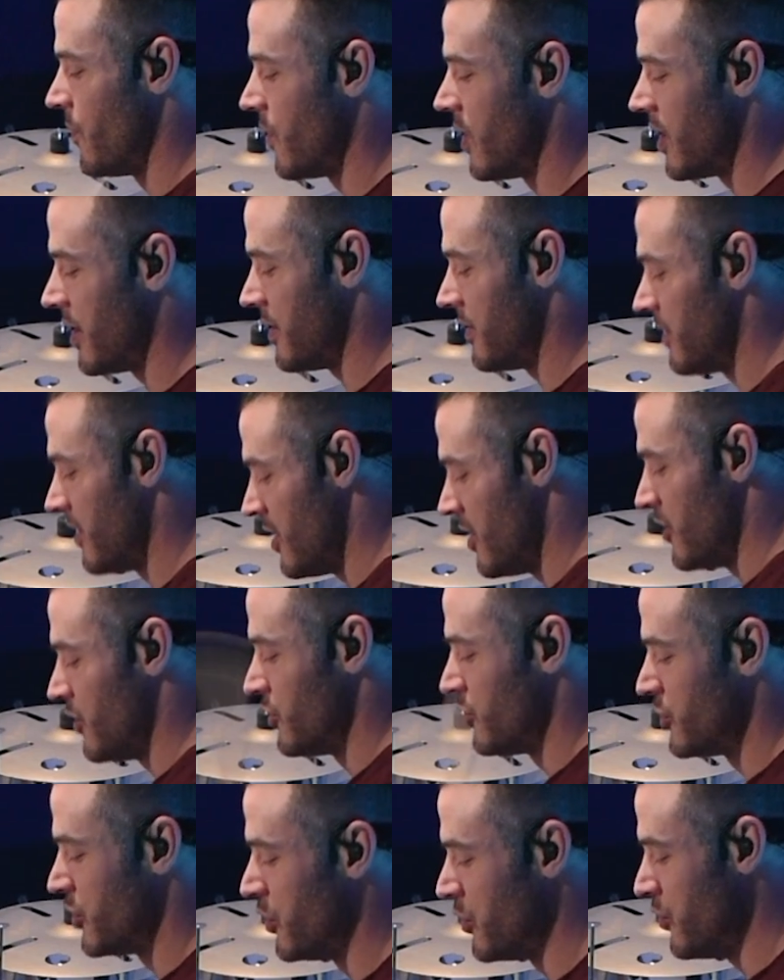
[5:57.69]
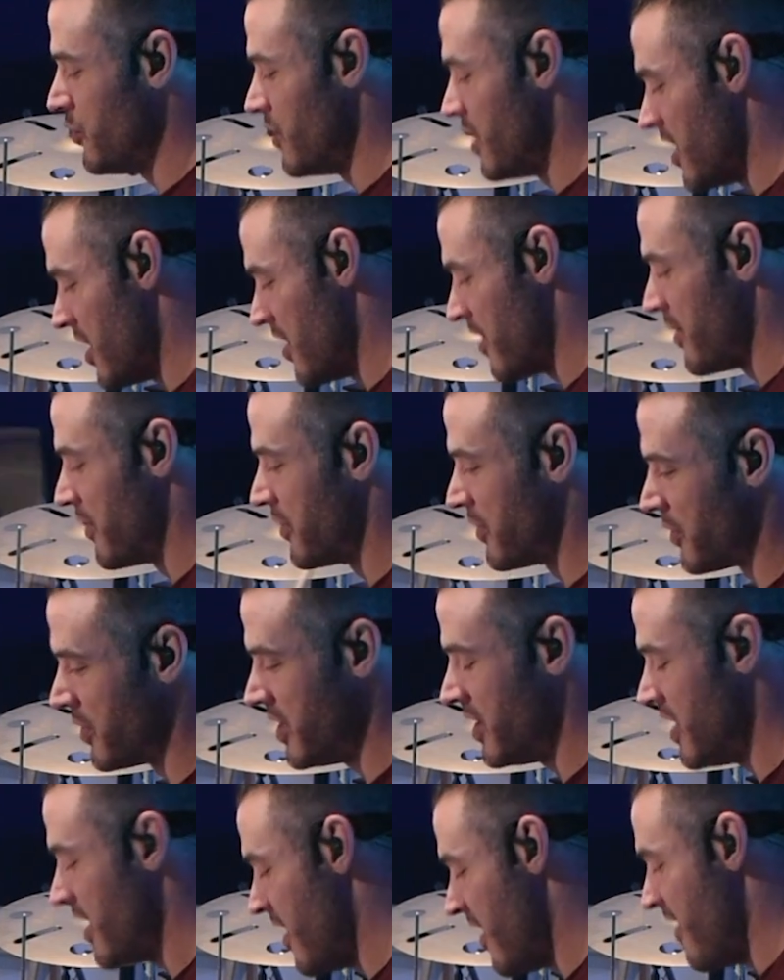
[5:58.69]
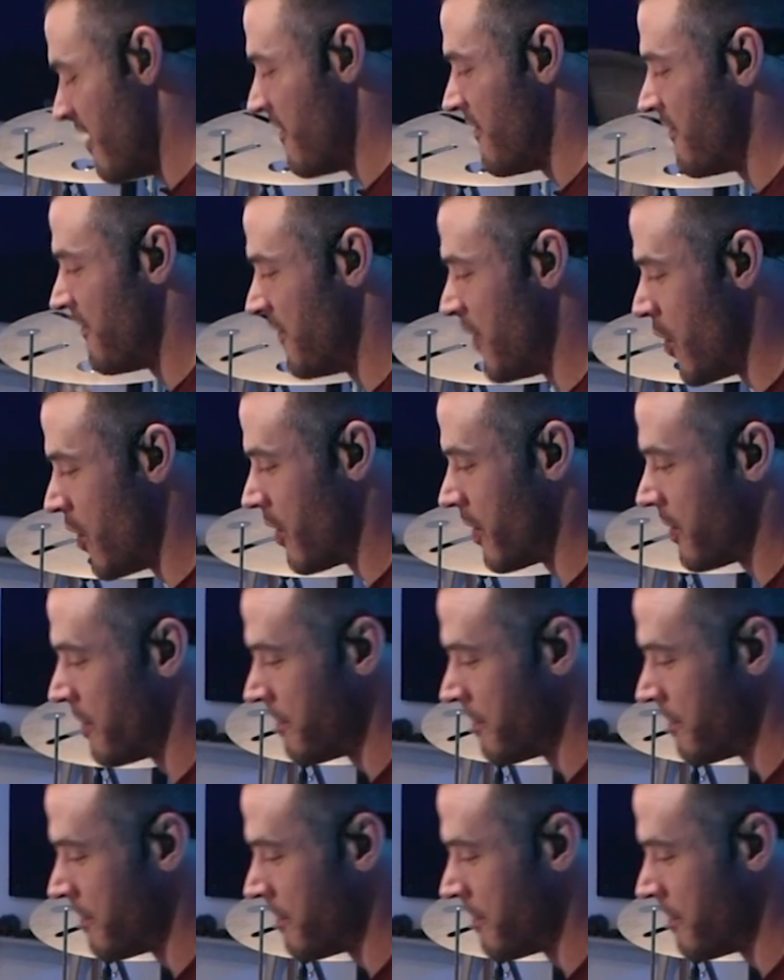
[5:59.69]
1, 2, 3, 4.